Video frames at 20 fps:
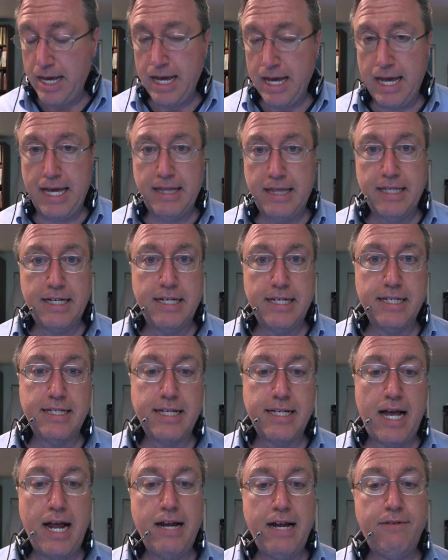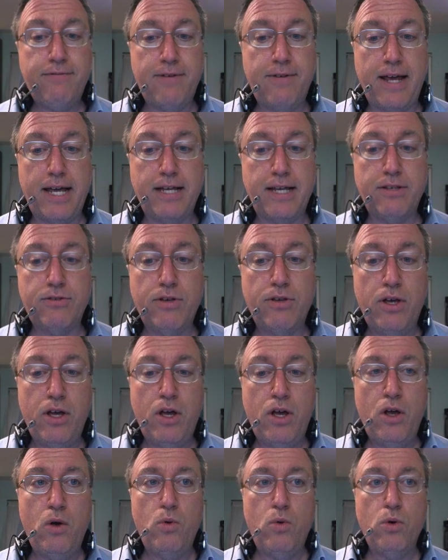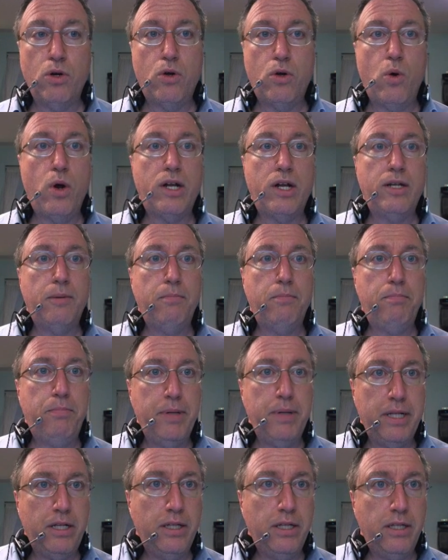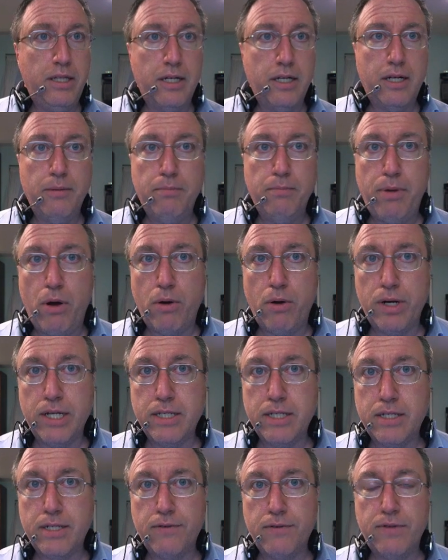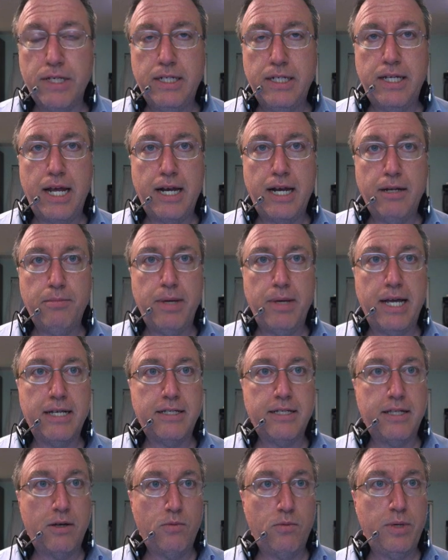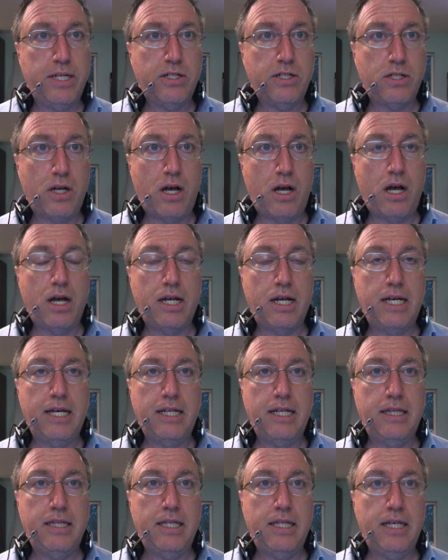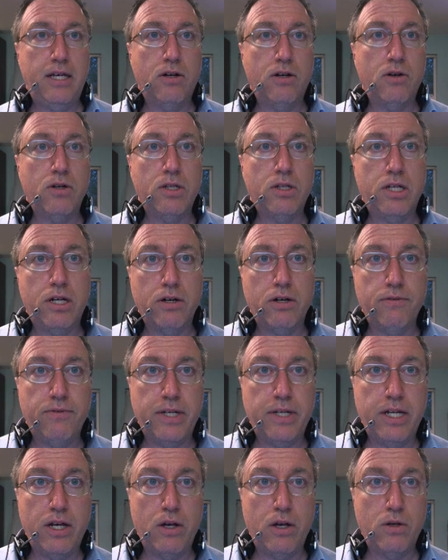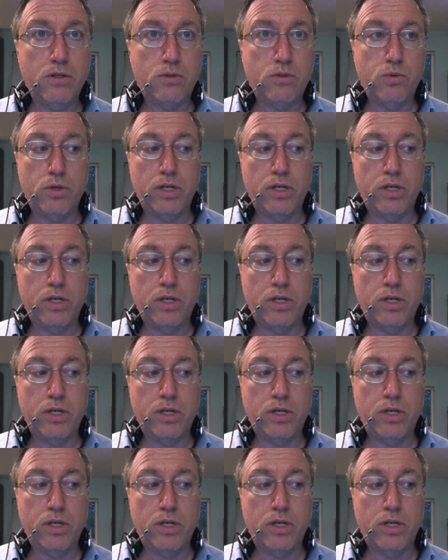In the design phase, we're going to build the components of the database that we saw in the earlier videos.